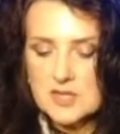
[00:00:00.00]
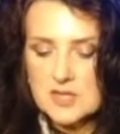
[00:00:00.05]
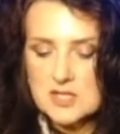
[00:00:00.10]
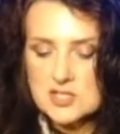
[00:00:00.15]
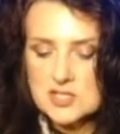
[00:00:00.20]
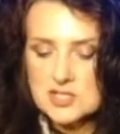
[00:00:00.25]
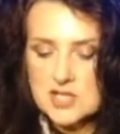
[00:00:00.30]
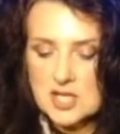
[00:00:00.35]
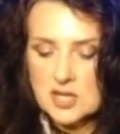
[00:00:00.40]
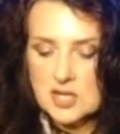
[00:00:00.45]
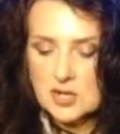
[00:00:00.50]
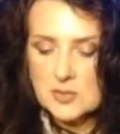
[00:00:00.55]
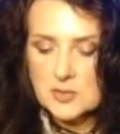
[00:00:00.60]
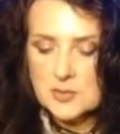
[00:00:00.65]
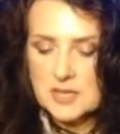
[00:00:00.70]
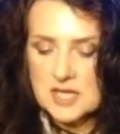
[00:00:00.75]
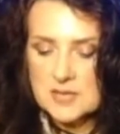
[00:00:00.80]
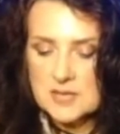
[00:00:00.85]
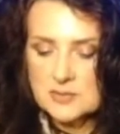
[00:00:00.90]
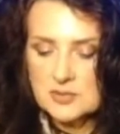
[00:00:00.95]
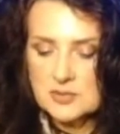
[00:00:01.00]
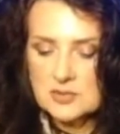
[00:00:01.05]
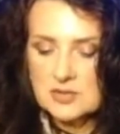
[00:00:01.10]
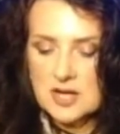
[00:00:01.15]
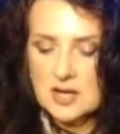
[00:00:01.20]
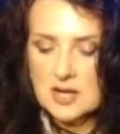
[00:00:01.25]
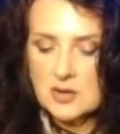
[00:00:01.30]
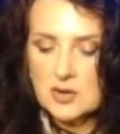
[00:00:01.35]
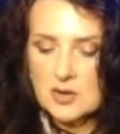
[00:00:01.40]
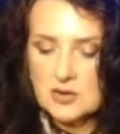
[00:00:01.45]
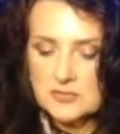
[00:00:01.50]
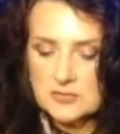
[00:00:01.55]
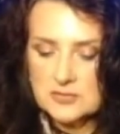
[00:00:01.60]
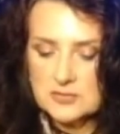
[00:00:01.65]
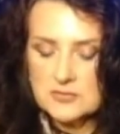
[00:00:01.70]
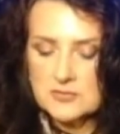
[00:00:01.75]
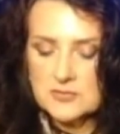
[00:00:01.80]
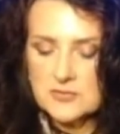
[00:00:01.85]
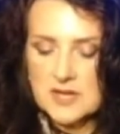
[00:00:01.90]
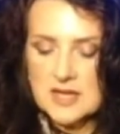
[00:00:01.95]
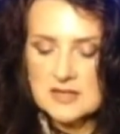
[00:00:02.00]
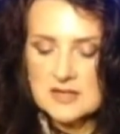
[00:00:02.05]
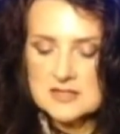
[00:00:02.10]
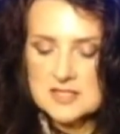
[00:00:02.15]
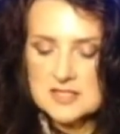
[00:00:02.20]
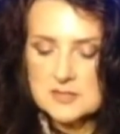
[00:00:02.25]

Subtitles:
Shadow people are often found